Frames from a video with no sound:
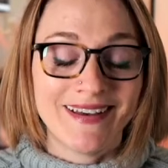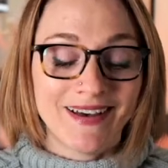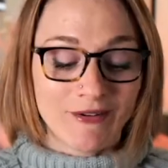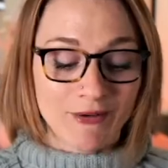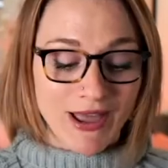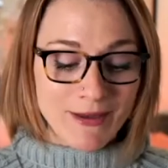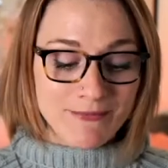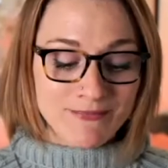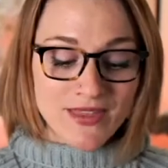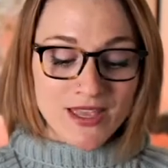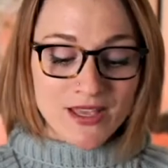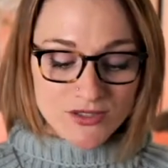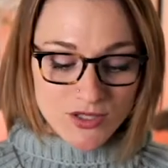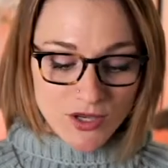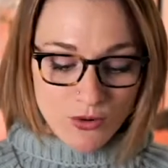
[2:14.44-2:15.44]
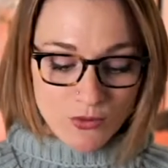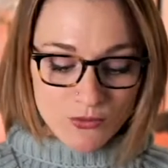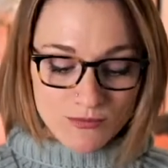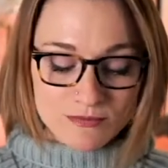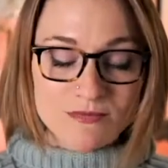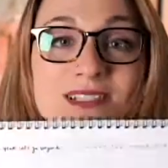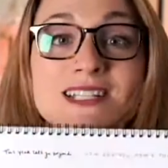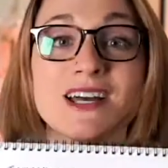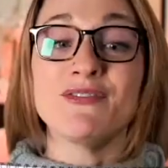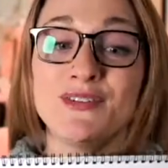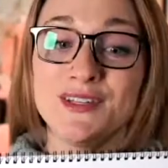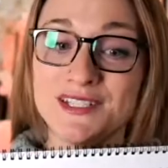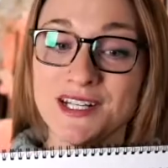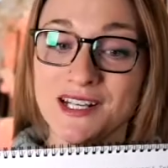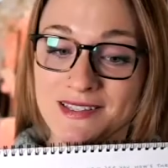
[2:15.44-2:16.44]
Okay, so
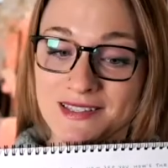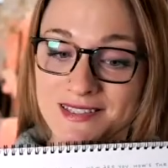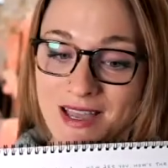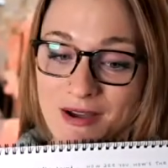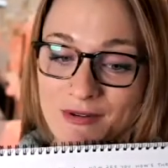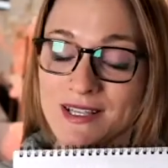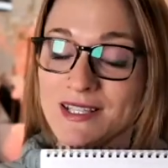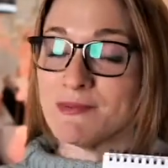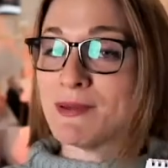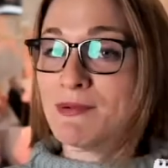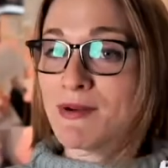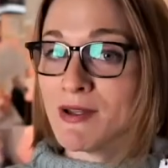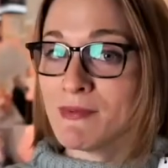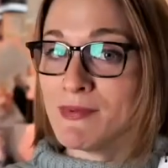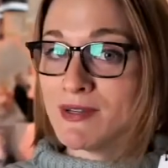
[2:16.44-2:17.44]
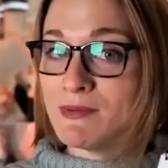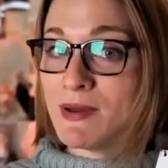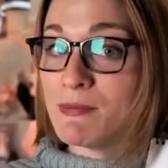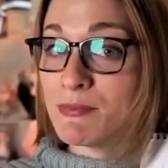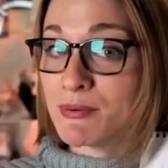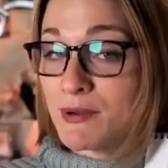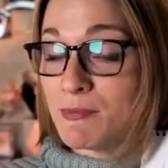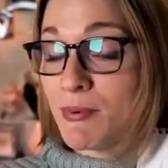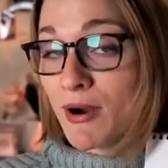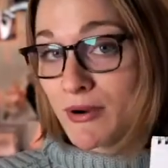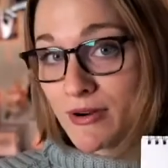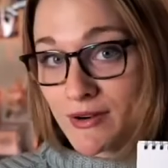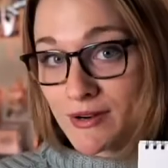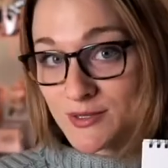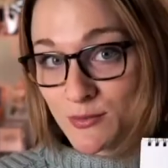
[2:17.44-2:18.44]
definitely check this out. It's been recommended by Priya
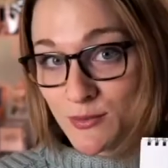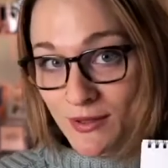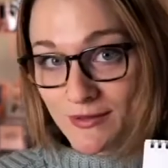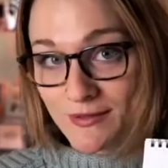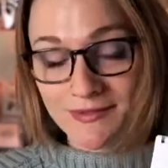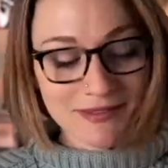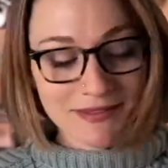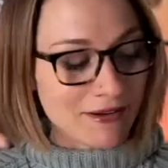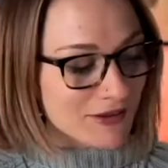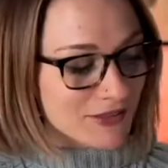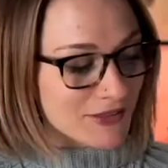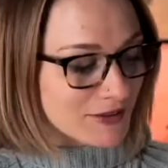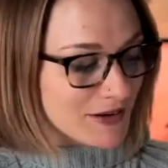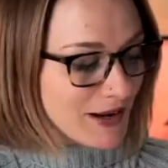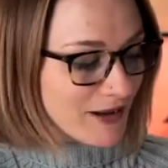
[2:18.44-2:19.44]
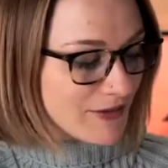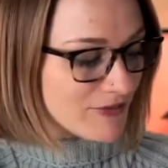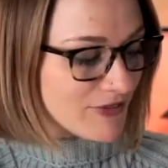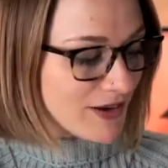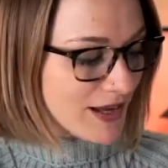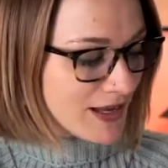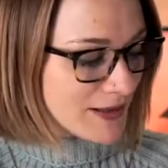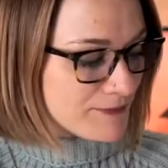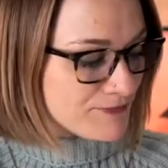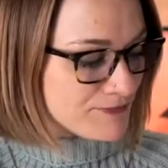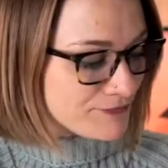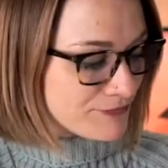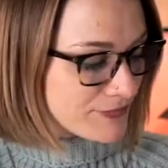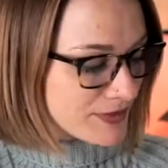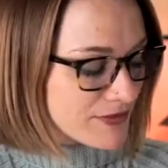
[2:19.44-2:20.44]
Parker as well, the author of um,
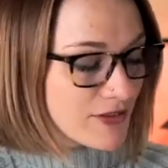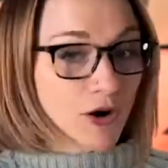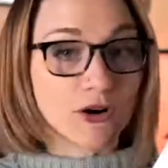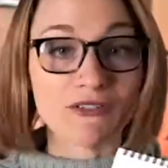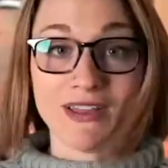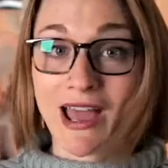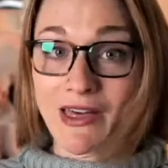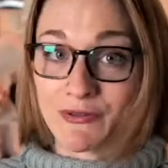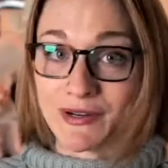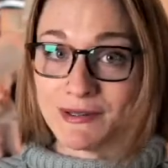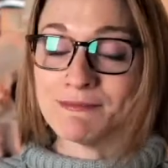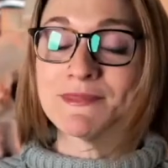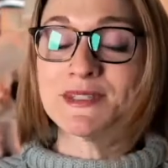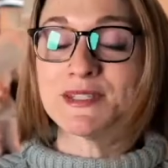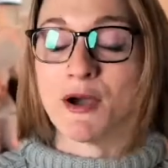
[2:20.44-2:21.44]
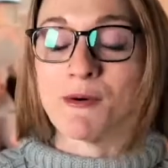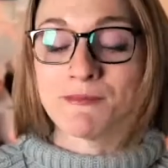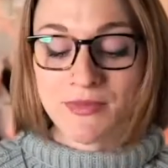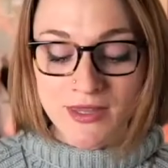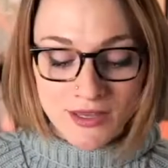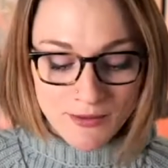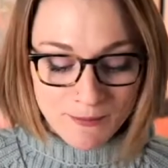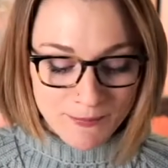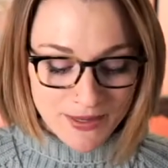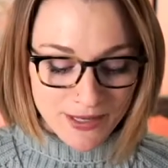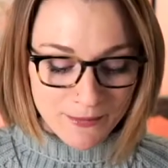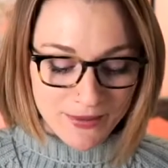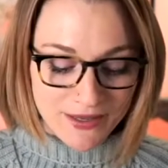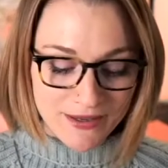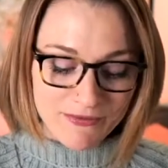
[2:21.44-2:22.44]
The Art of Gathering. So, big,
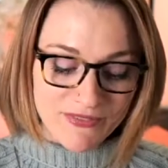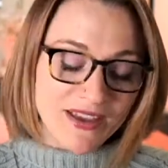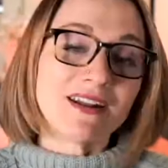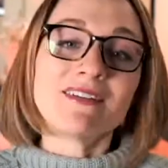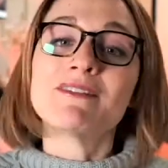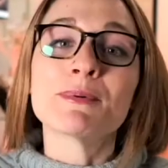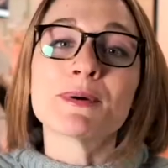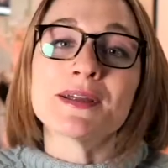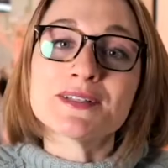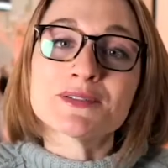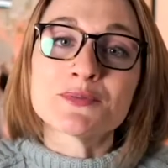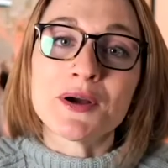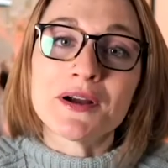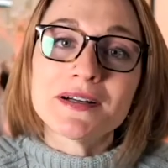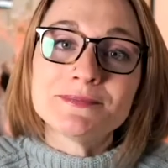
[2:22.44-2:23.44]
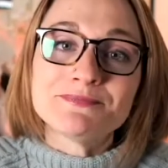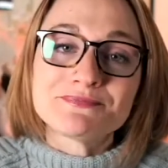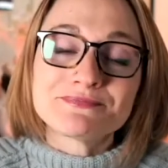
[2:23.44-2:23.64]
big fan of Priya's work.